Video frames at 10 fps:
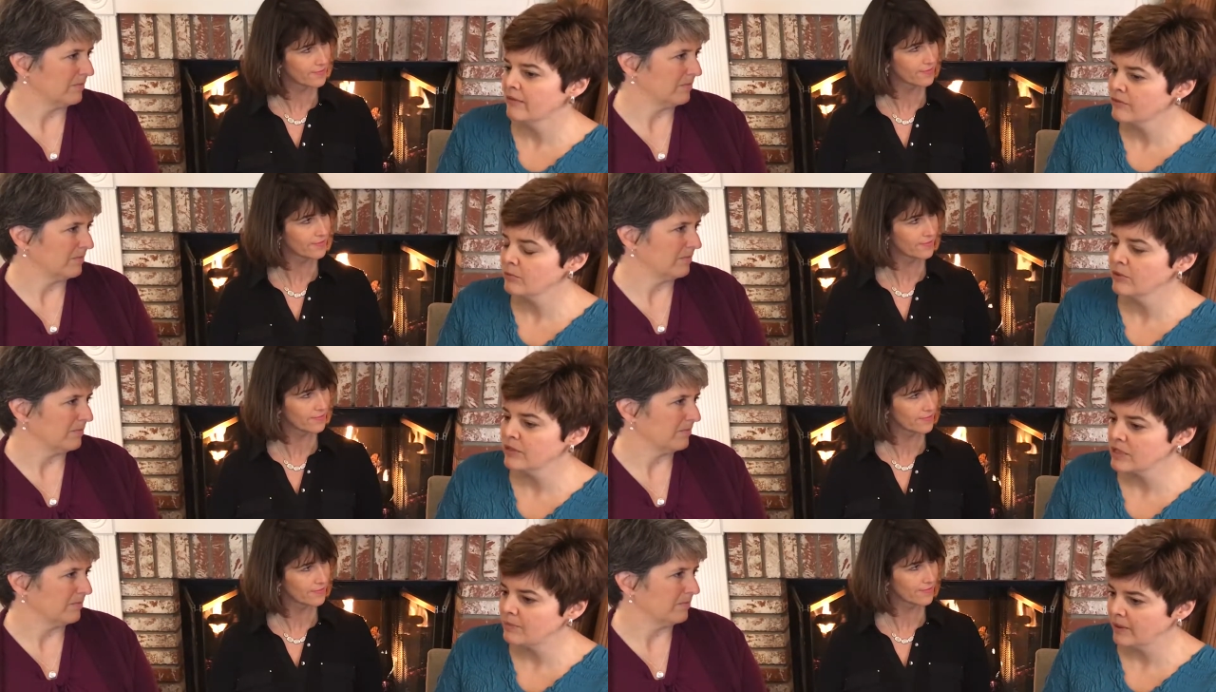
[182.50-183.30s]
Speaker 1: comfortable
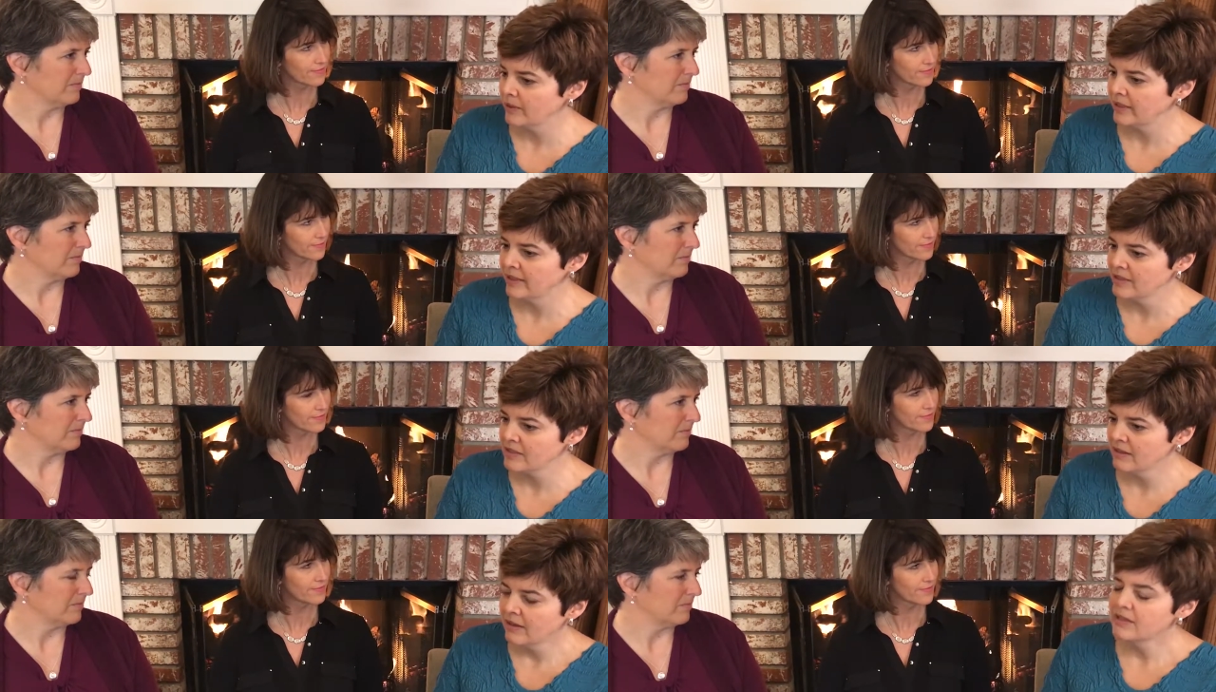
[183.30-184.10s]

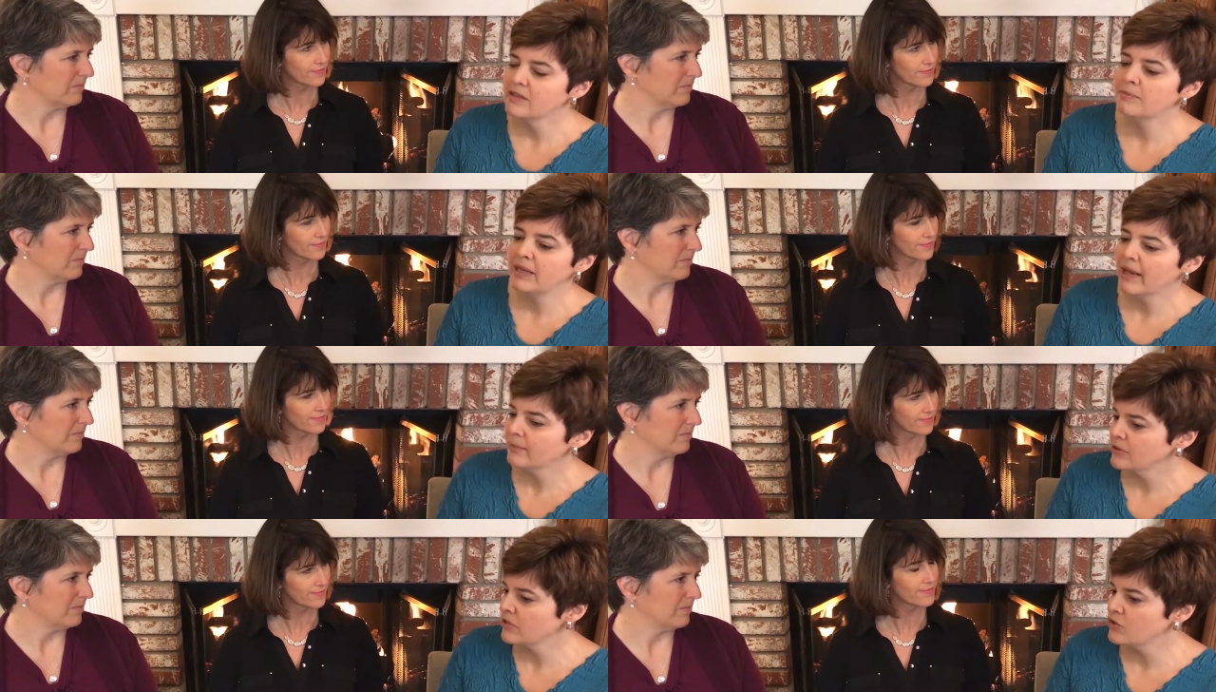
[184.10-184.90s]
experience to be
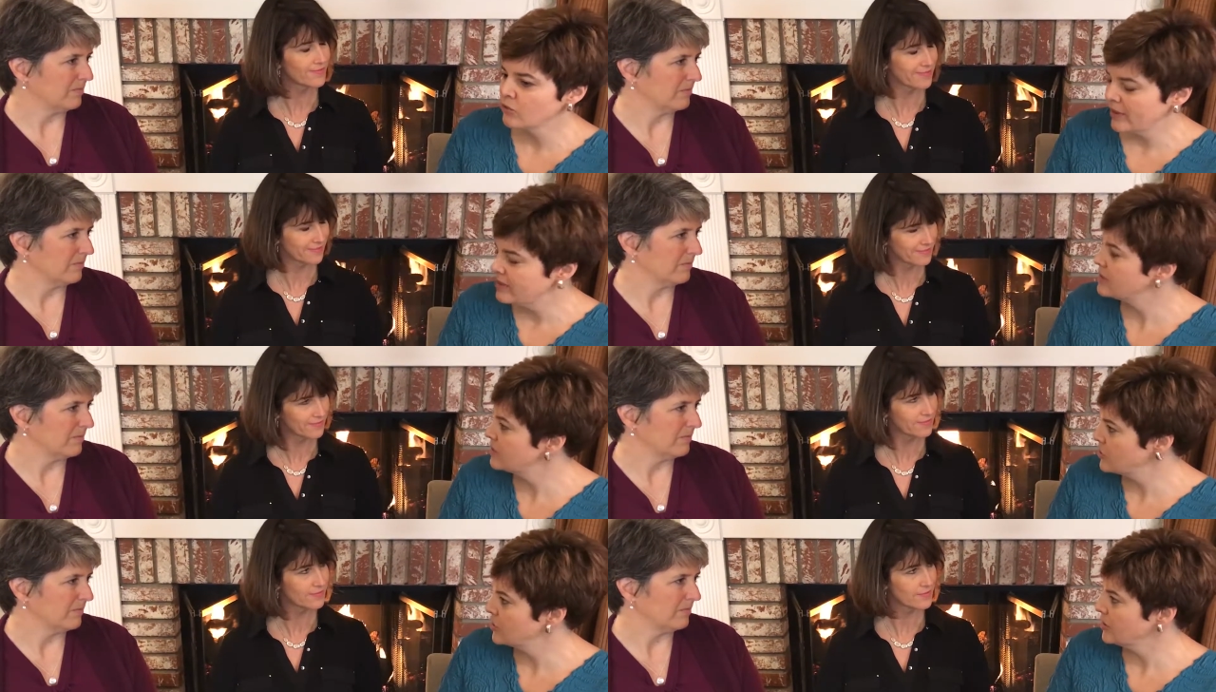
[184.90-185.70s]
able to
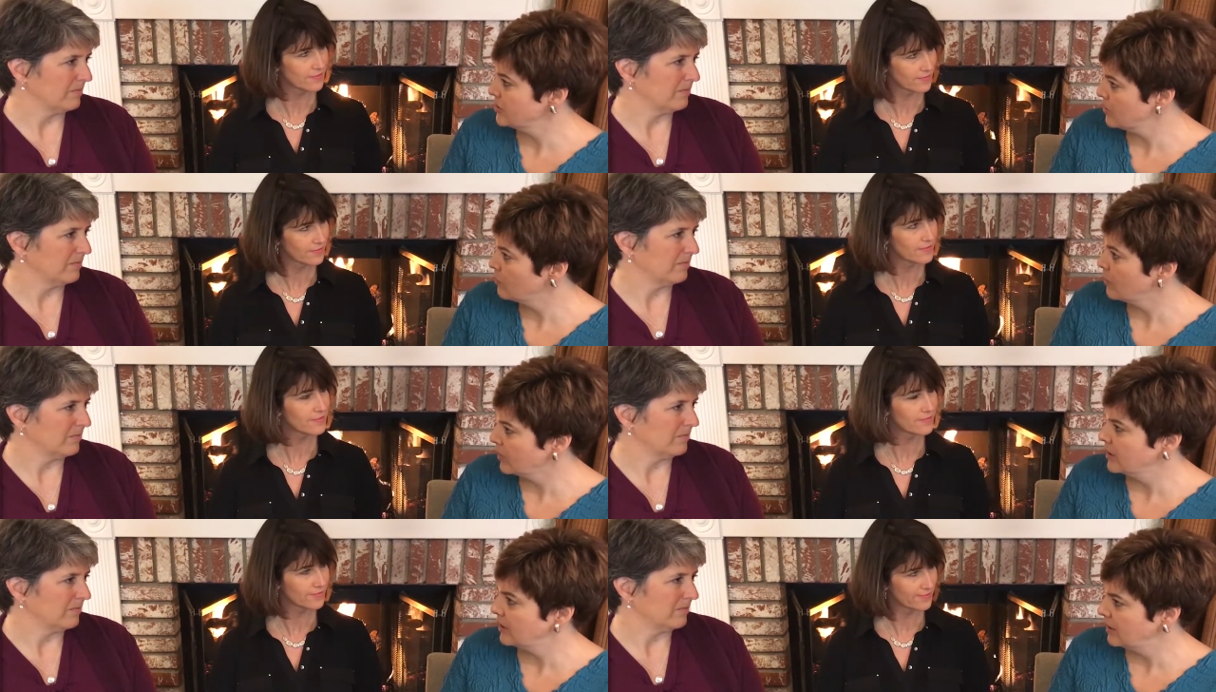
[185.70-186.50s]
transition to
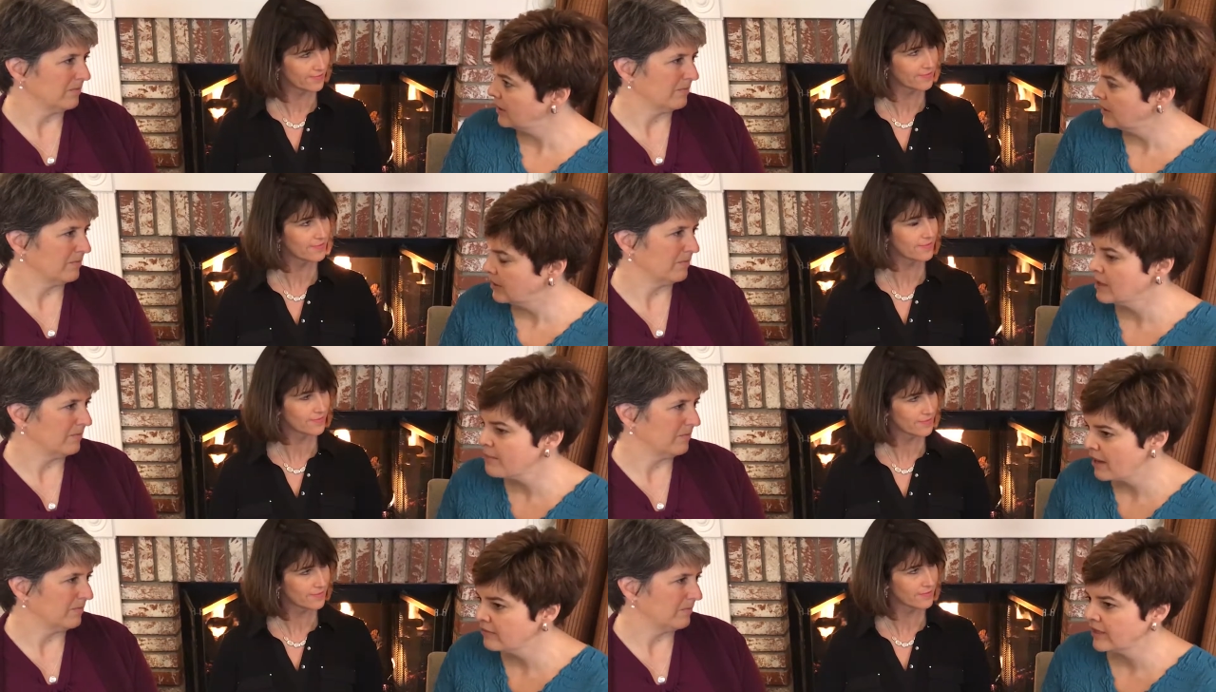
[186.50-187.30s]
working in the
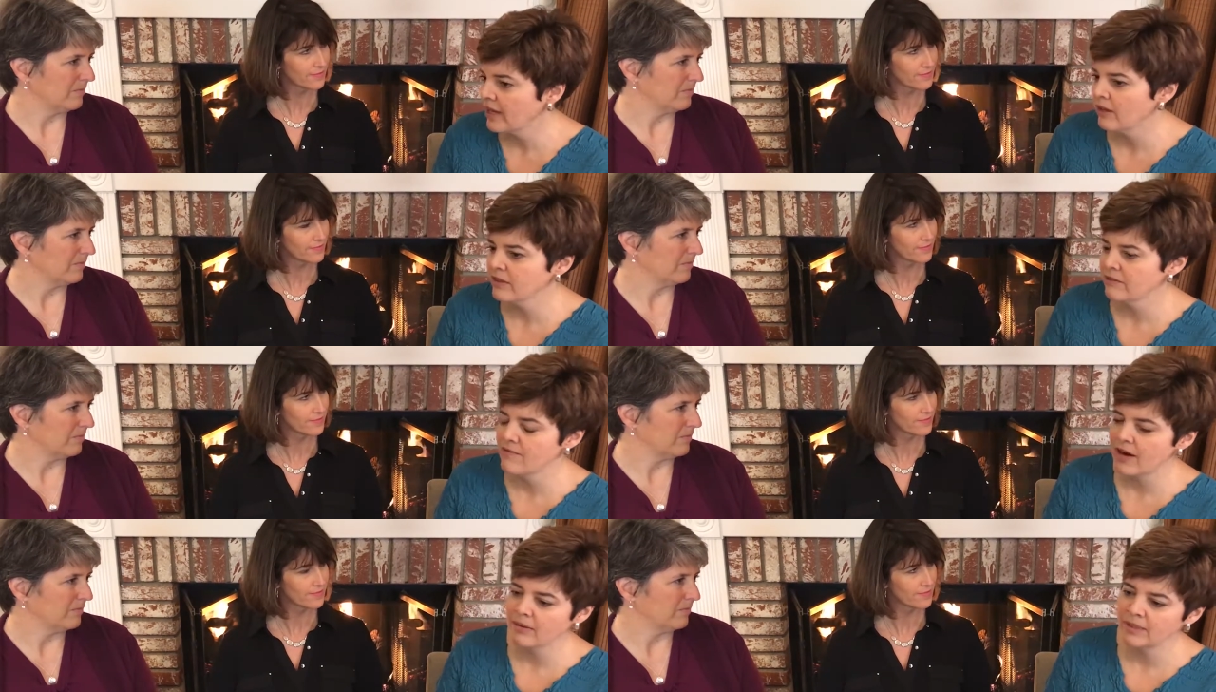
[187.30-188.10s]
pelvic health
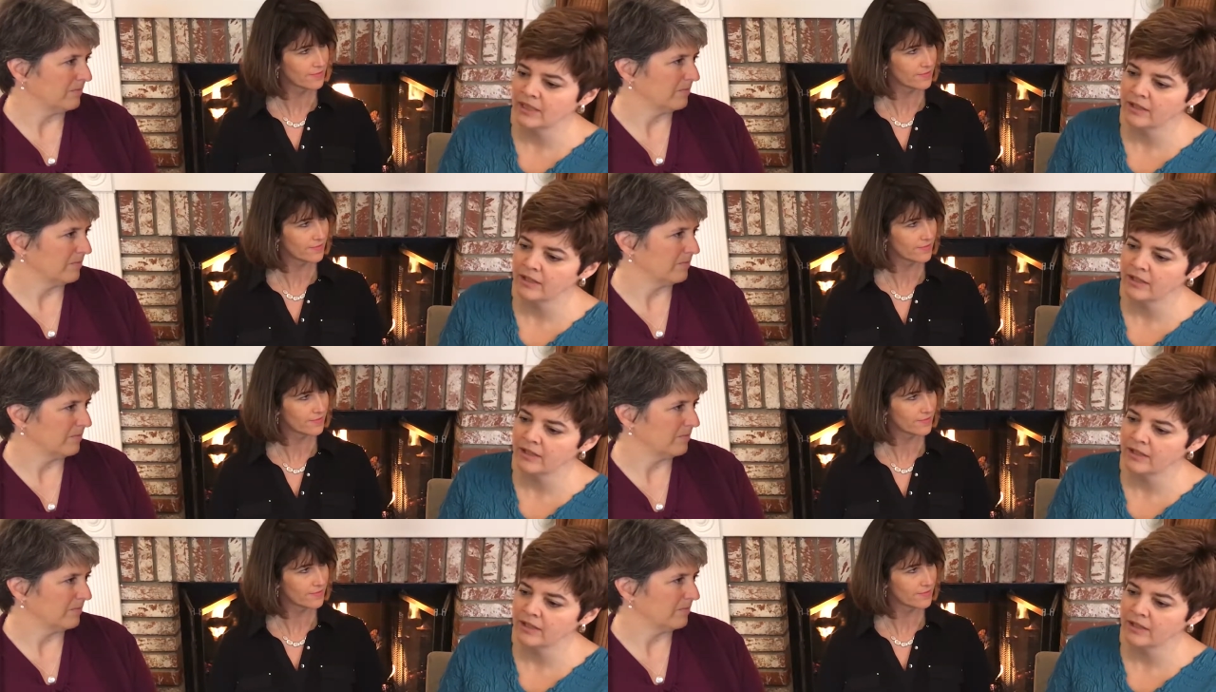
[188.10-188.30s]
environment